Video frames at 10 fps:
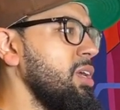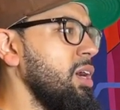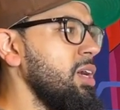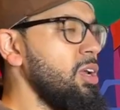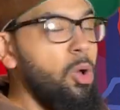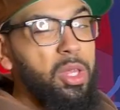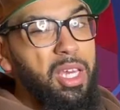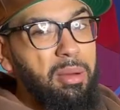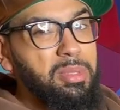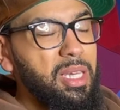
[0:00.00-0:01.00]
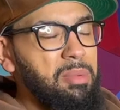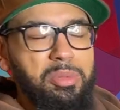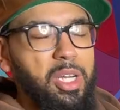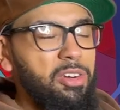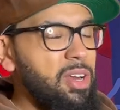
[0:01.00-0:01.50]
gun, only comes,
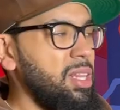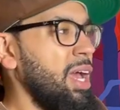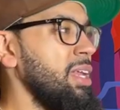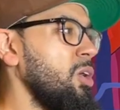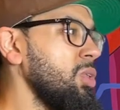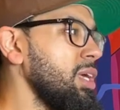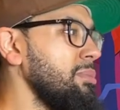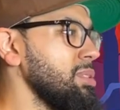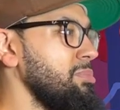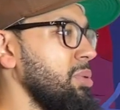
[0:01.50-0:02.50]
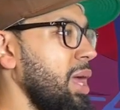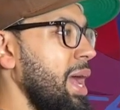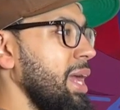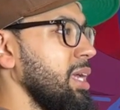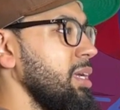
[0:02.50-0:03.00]
great light, only comes in
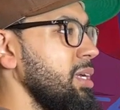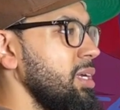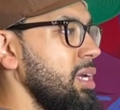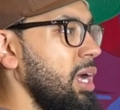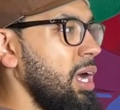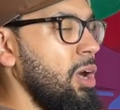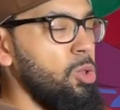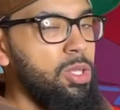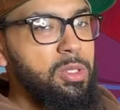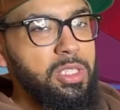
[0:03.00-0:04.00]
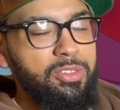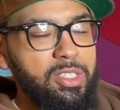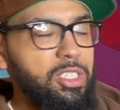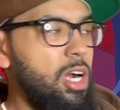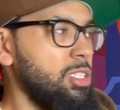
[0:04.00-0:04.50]
black, only uses the
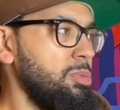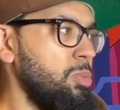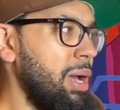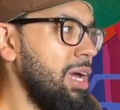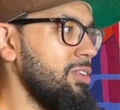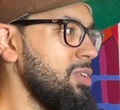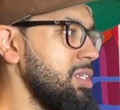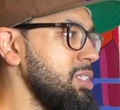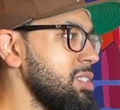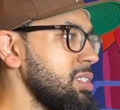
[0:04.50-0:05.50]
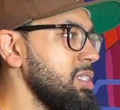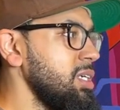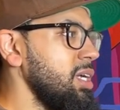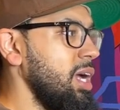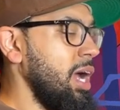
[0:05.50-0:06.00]
rechargeable batteries.
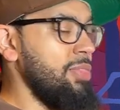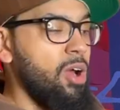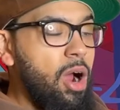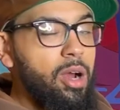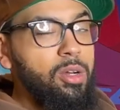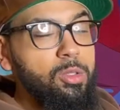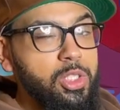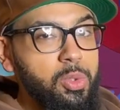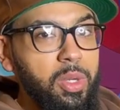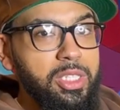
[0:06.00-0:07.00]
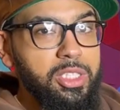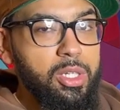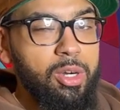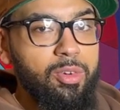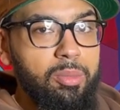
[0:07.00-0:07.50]
There are no switch
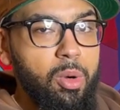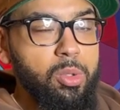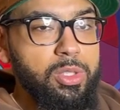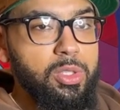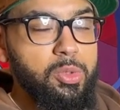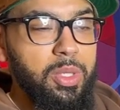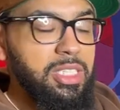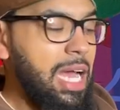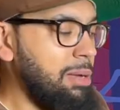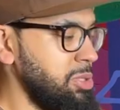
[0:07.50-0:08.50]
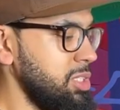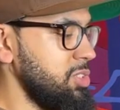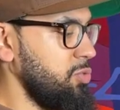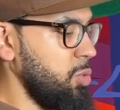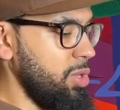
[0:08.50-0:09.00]
or remote switch options
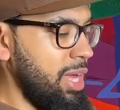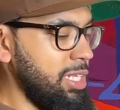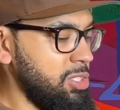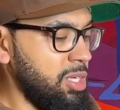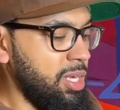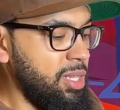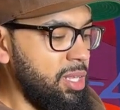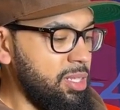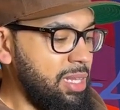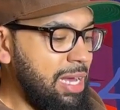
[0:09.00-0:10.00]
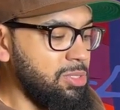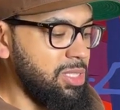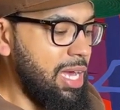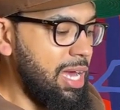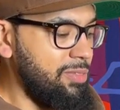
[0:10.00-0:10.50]
for that. So again, another
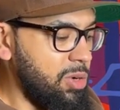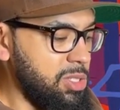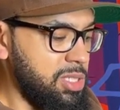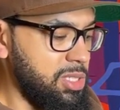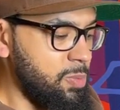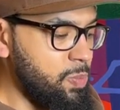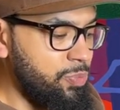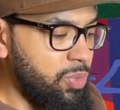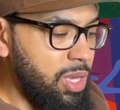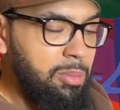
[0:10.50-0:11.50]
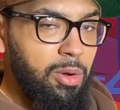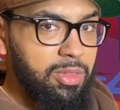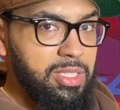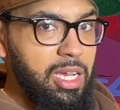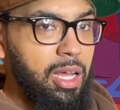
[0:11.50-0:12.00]
downside versus both
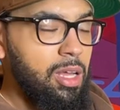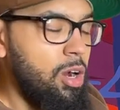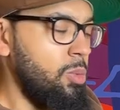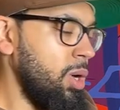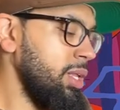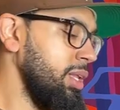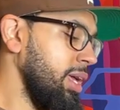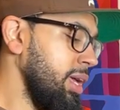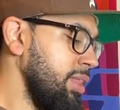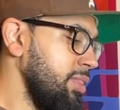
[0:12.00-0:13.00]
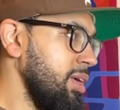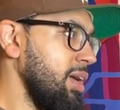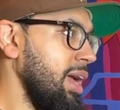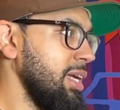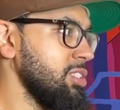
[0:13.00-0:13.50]
the TLR-1 and
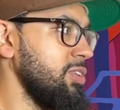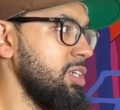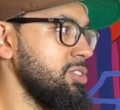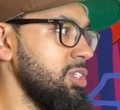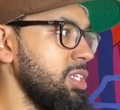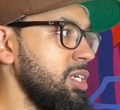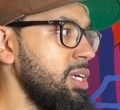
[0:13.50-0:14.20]
the X300